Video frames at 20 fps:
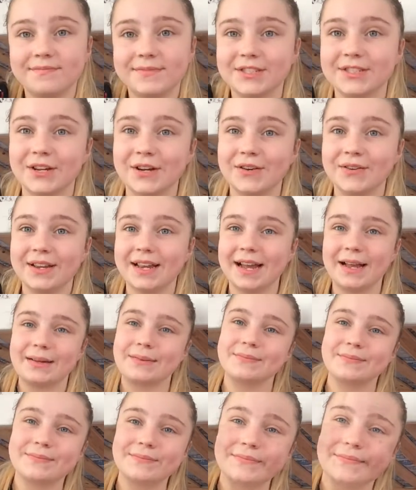So yeah.
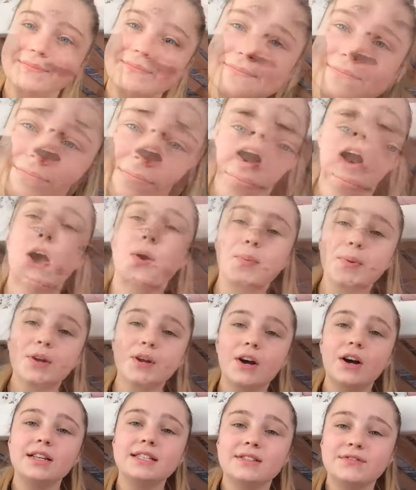Hope you
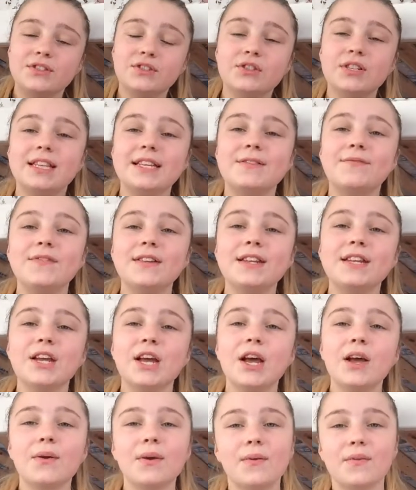guys enjoyed this
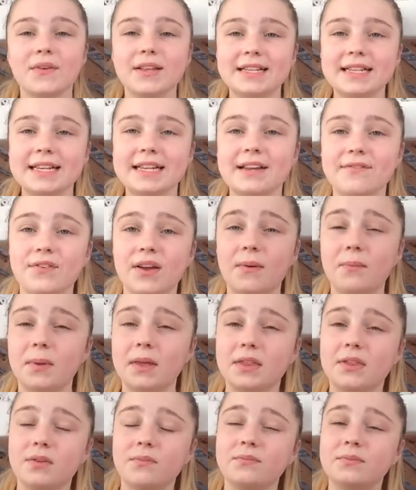video. If you did, give it a
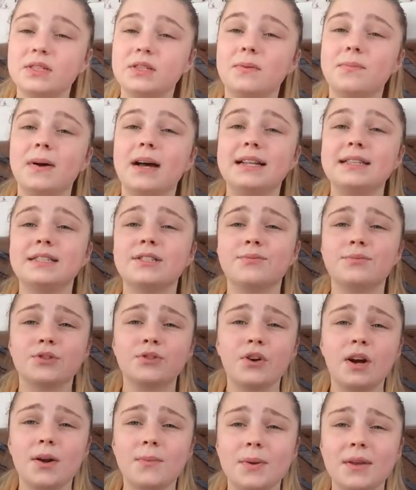big thumbs up and
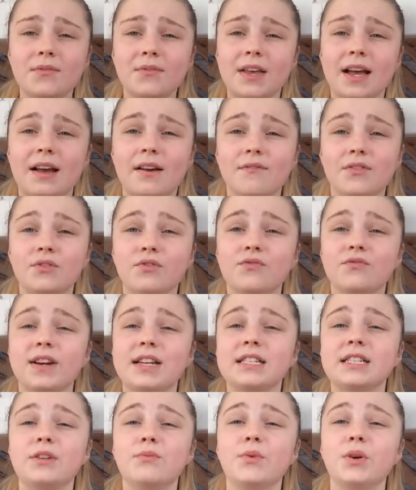subscribe if you haven't
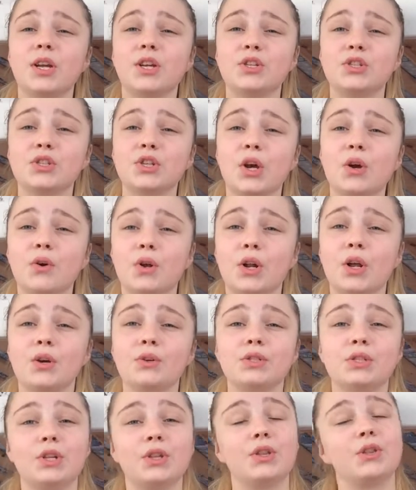already. We are so
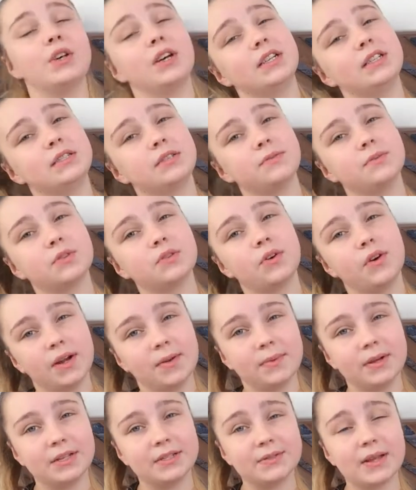close to 30
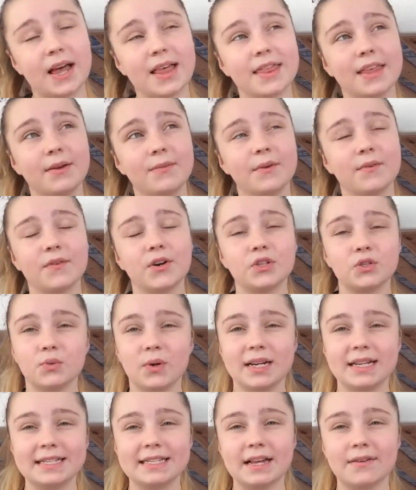subscribers. I think we've got
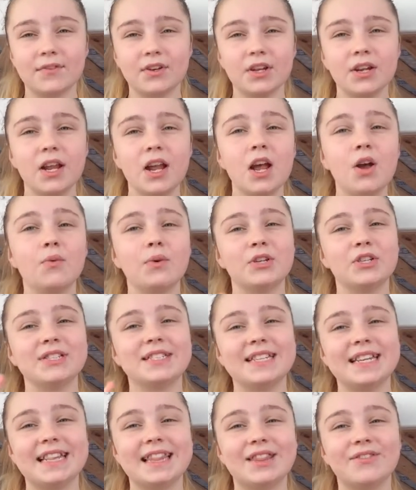27. We
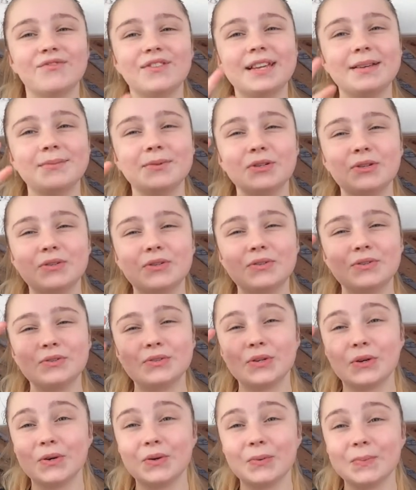just need 3 more.
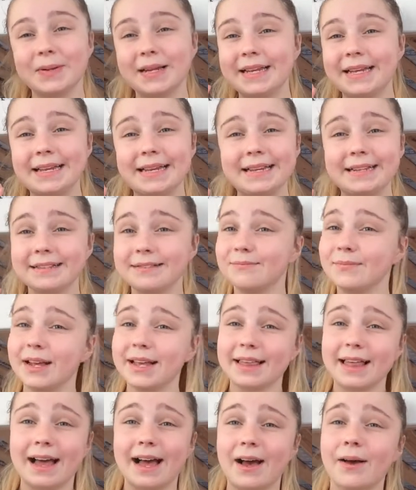So please
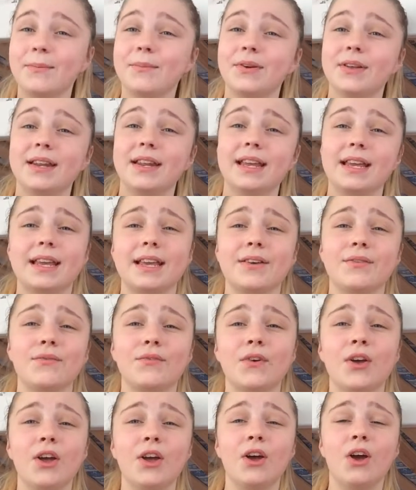make that happen if
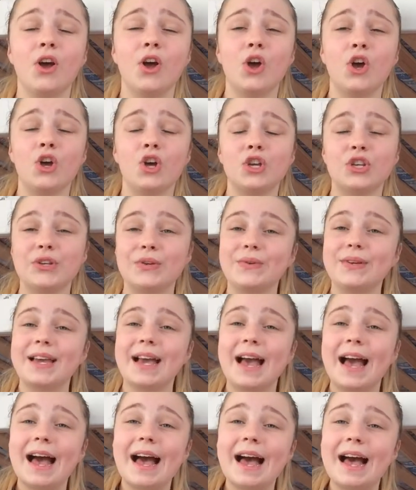you
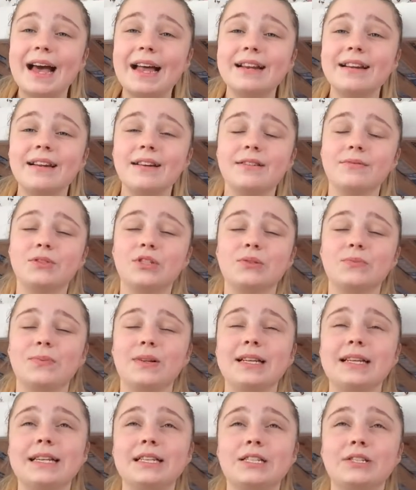can. Just
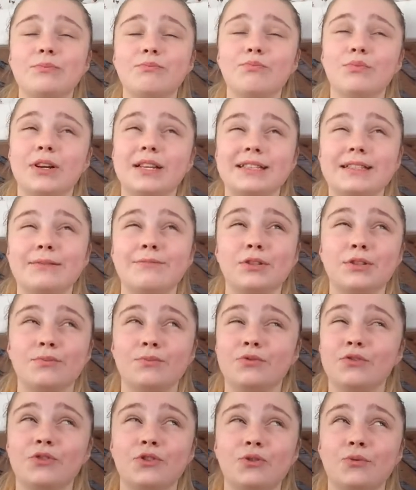please press the
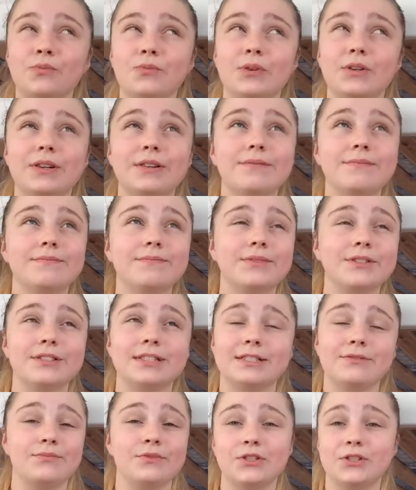subscription button
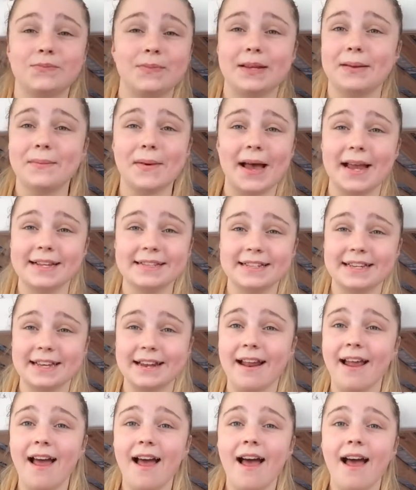because it would just be amazing.